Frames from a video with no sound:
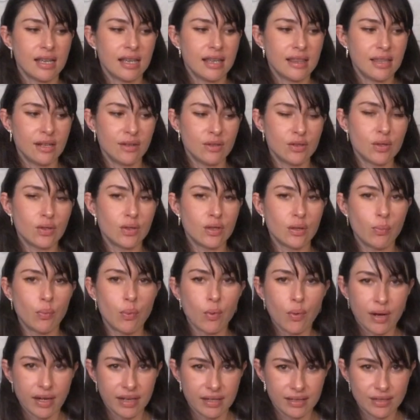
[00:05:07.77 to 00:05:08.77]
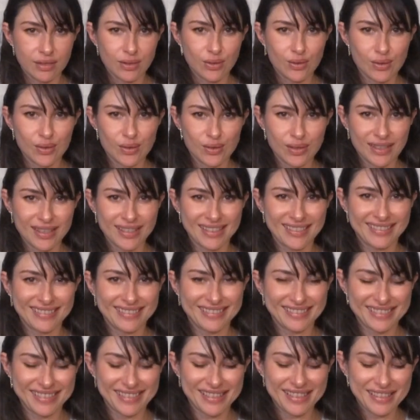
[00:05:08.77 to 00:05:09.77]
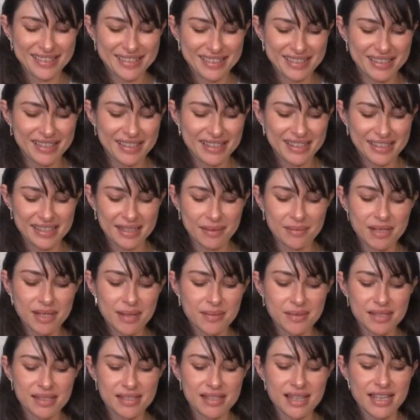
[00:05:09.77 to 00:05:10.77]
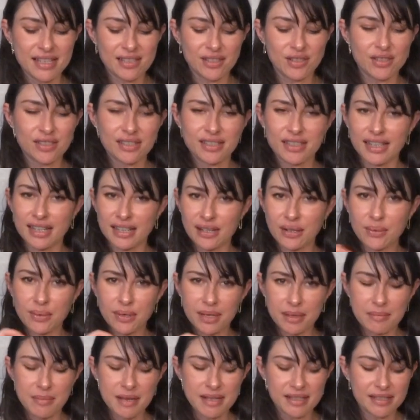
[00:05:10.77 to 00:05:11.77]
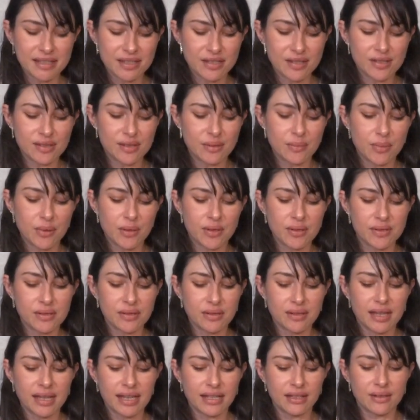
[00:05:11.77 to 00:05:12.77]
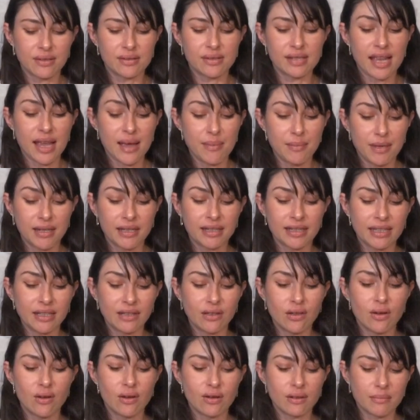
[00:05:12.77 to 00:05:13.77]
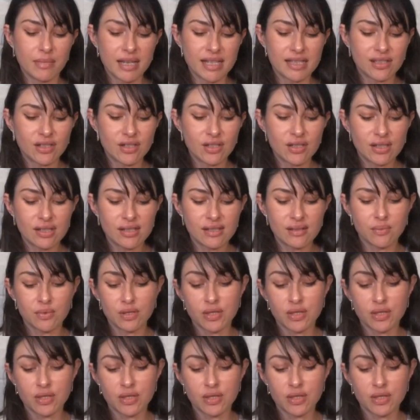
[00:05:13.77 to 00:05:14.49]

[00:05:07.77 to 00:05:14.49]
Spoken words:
they're to the point usually. Sometimes it's nice just to get a quick message as opposed to like those epically long messages,